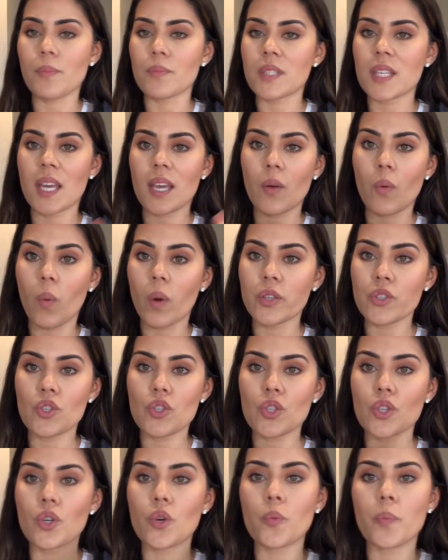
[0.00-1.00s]
take one
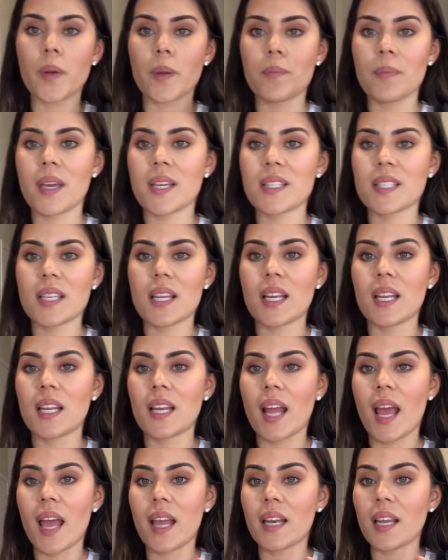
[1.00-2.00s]
scoop and mix it
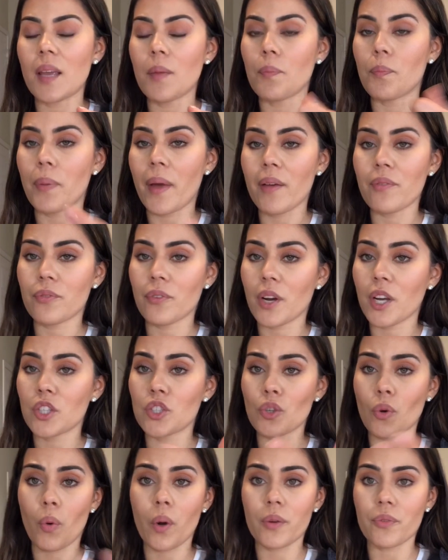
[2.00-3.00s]
in any
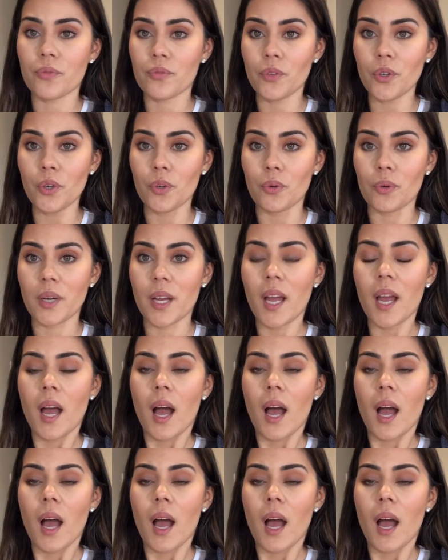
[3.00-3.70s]
beverage or food,